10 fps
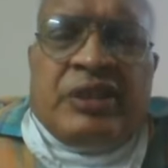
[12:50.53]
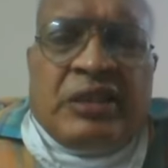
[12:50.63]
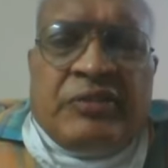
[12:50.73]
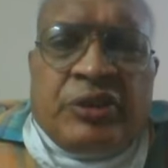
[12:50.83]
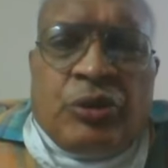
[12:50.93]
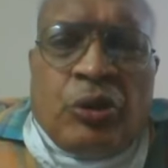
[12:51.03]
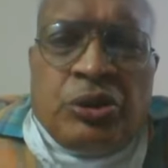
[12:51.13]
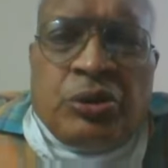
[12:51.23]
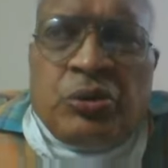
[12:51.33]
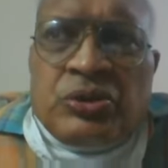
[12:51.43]
We
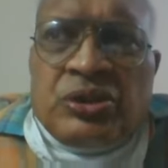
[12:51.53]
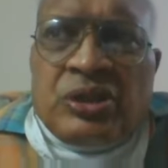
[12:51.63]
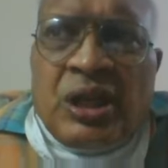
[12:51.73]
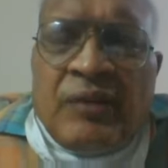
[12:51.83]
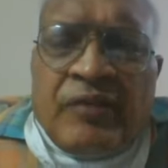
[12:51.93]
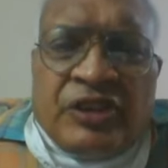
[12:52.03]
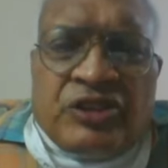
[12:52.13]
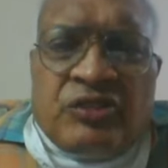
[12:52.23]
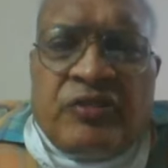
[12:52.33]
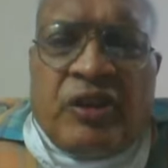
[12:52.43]
don't use,
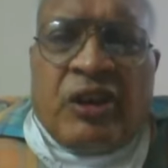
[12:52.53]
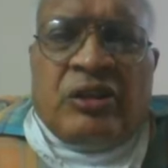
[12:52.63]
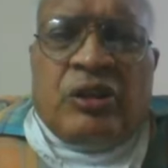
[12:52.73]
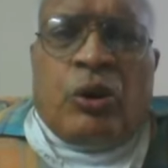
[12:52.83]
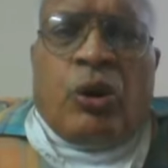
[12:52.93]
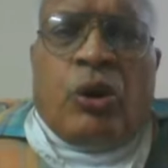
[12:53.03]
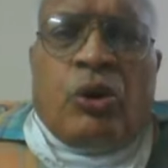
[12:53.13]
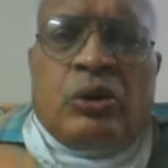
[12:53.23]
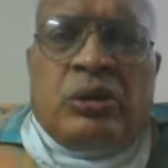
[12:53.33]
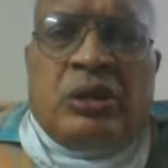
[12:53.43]
first of all,
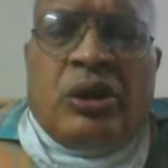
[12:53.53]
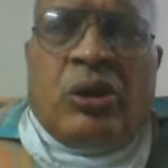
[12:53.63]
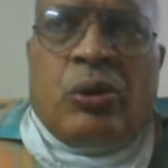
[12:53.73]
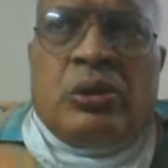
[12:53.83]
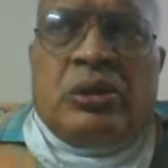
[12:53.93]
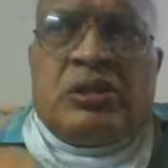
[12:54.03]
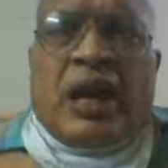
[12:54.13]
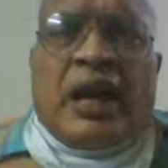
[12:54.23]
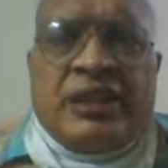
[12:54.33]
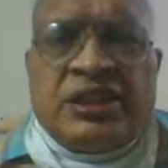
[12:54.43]
whole
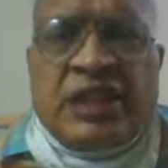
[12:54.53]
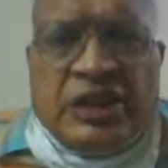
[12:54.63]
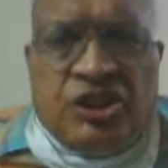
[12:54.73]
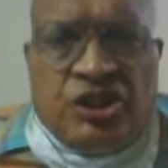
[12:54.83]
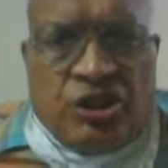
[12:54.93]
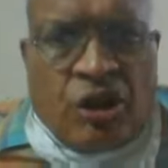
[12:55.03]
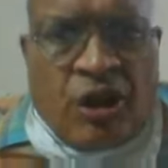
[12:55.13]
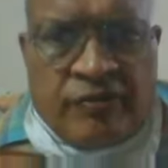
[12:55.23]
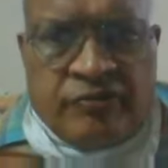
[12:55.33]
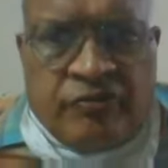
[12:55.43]
architecture
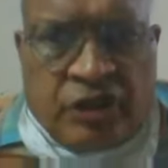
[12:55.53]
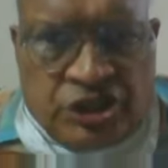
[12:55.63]
of